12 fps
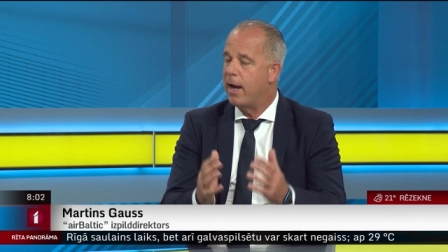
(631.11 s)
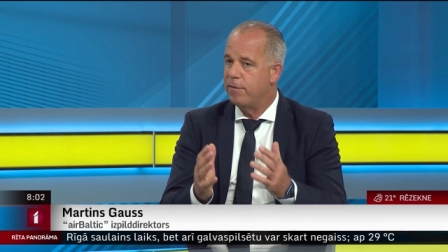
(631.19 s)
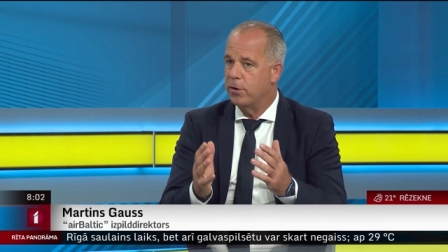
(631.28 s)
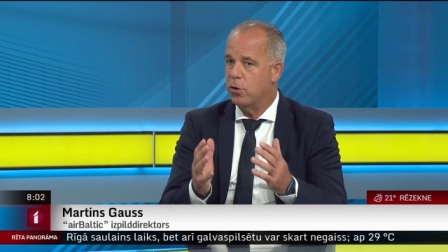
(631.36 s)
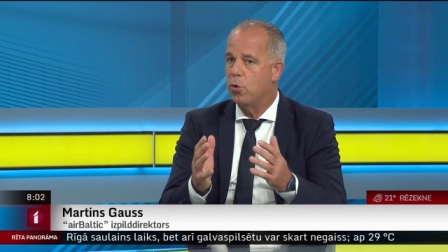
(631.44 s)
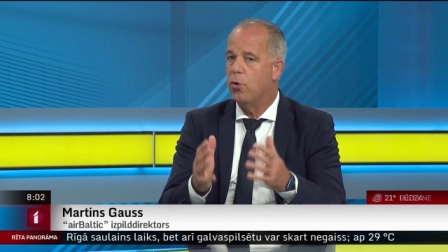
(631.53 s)

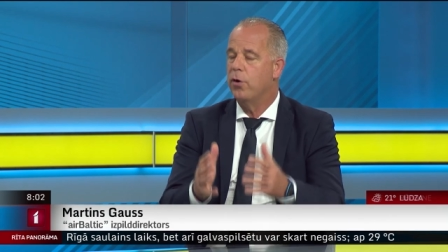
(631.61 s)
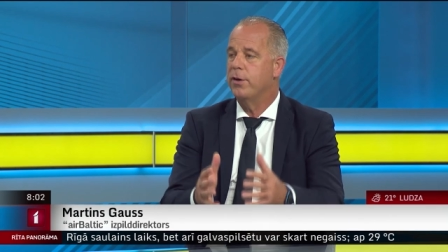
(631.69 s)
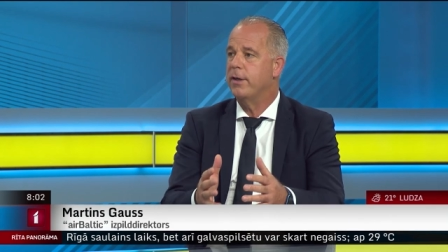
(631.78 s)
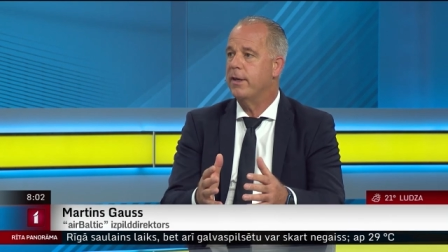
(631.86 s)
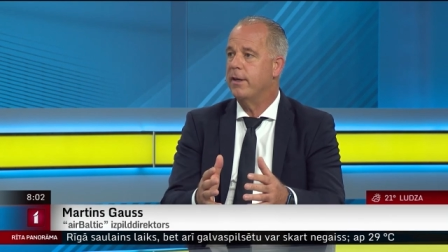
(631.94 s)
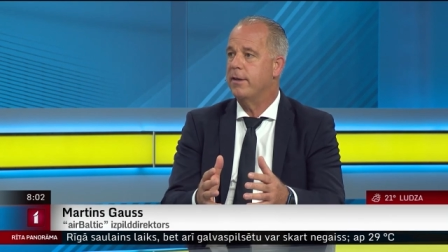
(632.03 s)
have a
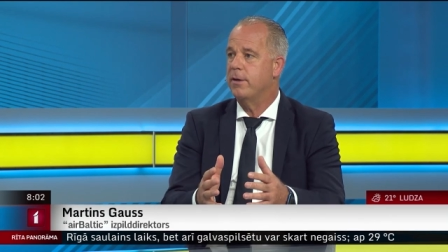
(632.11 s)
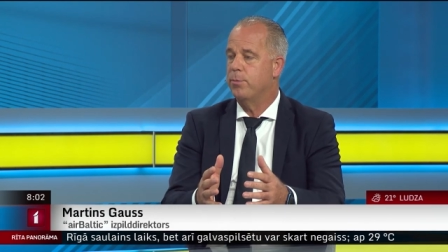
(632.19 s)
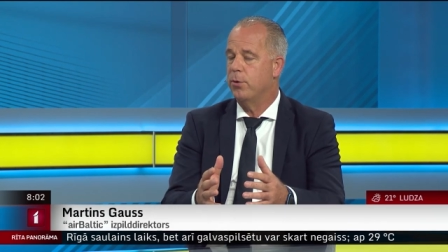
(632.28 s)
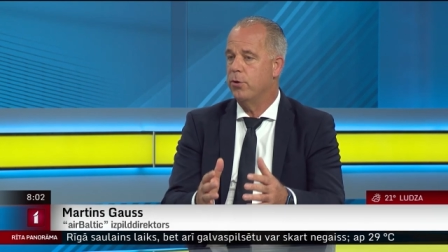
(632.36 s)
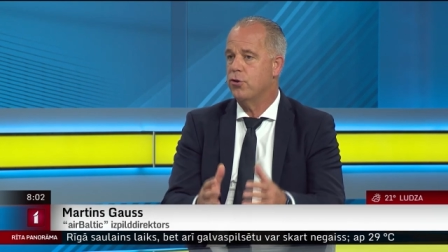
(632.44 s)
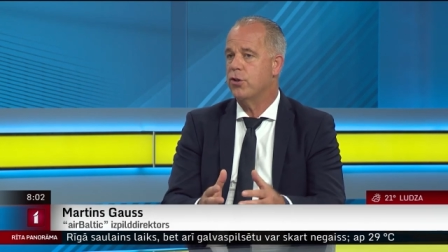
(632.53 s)
coordinated
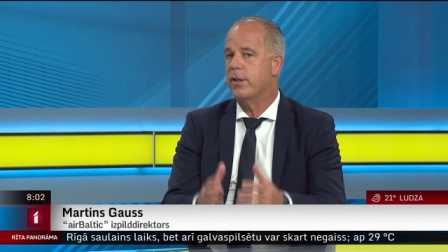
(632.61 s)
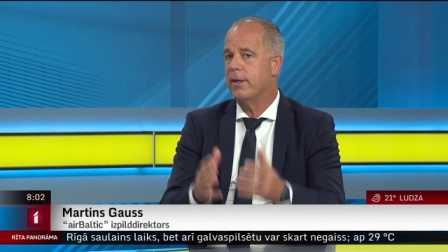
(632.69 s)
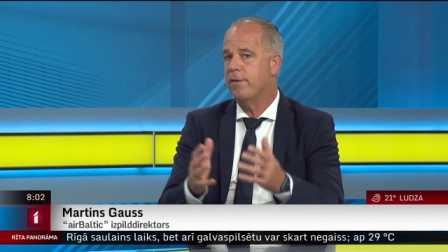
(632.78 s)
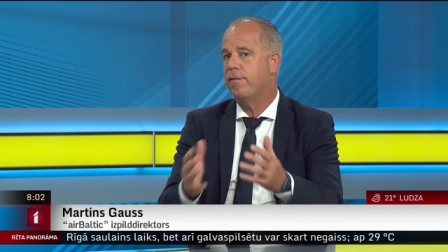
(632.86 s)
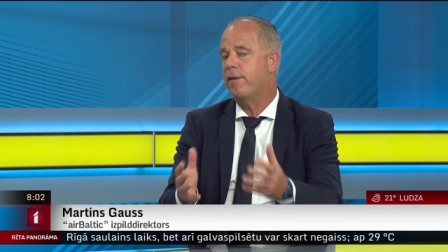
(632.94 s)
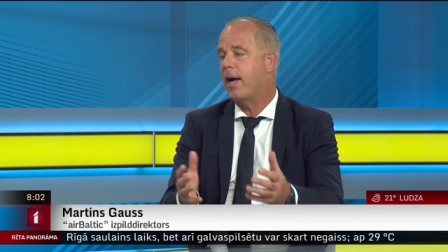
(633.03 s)
approach
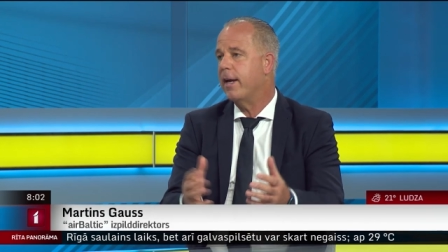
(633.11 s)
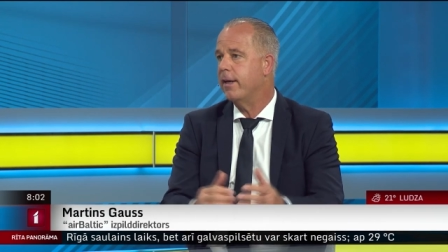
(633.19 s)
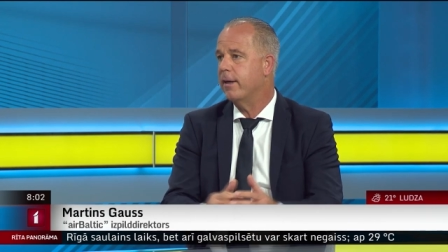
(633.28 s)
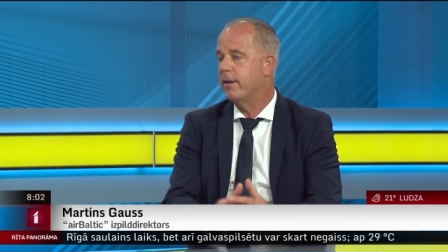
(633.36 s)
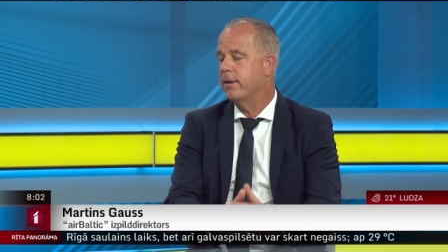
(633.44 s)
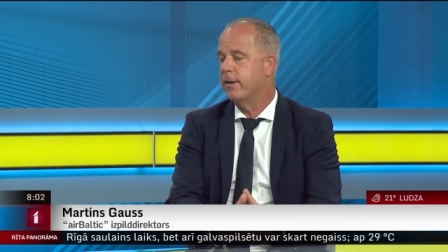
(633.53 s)
and then
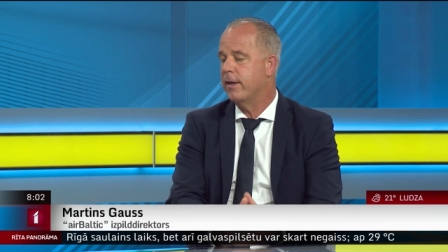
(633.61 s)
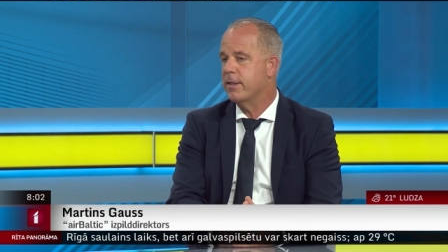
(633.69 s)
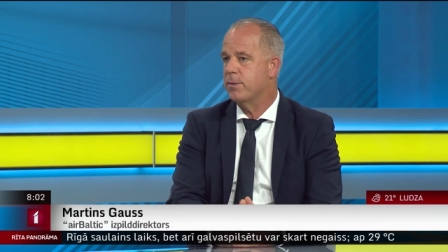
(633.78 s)
flying uh,